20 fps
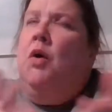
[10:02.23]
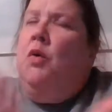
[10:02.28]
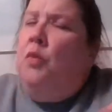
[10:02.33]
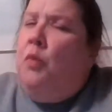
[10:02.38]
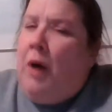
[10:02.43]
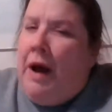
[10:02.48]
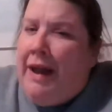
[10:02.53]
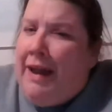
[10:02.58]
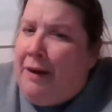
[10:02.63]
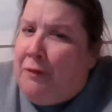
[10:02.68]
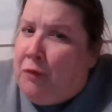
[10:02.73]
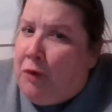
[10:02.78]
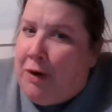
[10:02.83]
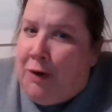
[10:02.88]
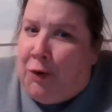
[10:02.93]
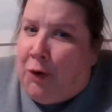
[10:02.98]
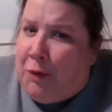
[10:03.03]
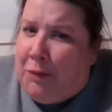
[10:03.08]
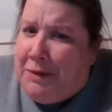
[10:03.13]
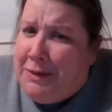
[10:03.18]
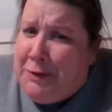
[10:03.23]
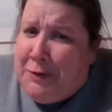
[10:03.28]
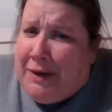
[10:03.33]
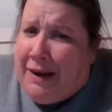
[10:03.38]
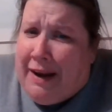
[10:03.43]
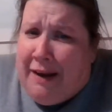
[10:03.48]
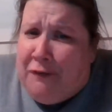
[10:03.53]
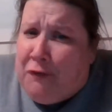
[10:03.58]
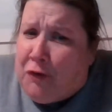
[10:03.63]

Why have one goal when you can have